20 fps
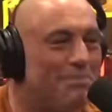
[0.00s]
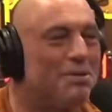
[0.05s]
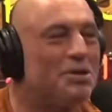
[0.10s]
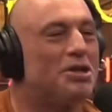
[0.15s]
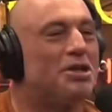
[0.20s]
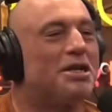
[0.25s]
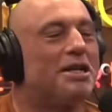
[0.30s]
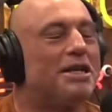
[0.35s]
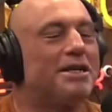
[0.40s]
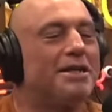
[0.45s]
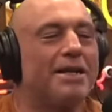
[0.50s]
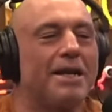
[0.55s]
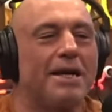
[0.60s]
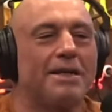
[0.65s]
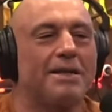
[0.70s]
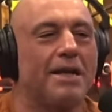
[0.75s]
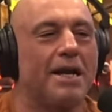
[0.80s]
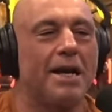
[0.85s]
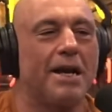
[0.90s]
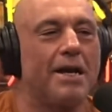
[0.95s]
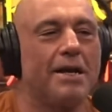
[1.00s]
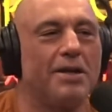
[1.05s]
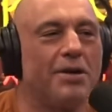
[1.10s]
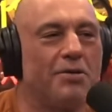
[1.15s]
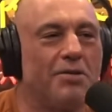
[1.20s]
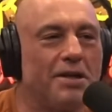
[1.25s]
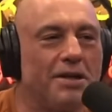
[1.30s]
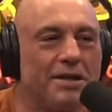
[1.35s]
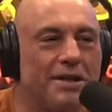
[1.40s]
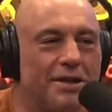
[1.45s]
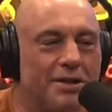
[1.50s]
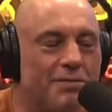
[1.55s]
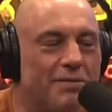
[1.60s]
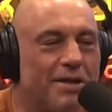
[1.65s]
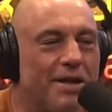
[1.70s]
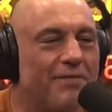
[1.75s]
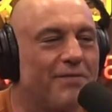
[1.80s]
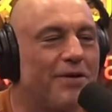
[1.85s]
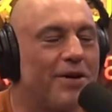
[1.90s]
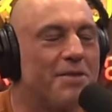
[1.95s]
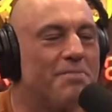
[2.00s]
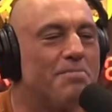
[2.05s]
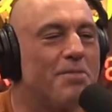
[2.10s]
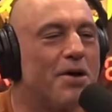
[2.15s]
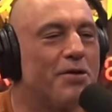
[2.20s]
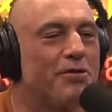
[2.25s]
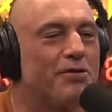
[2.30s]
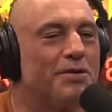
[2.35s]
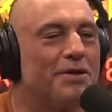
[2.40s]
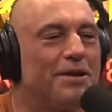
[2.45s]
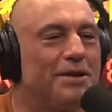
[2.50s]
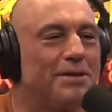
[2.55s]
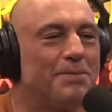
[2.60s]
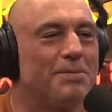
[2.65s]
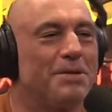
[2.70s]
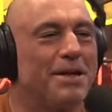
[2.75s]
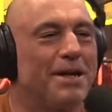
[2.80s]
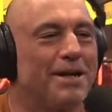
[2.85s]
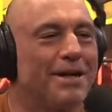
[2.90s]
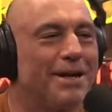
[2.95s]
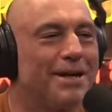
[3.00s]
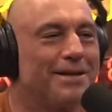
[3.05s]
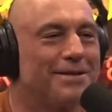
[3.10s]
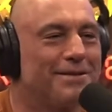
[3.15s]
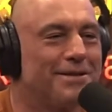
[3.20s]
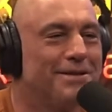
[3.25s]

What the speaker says: she didn't like that I had no idea. She was like very motherly to me, I guess.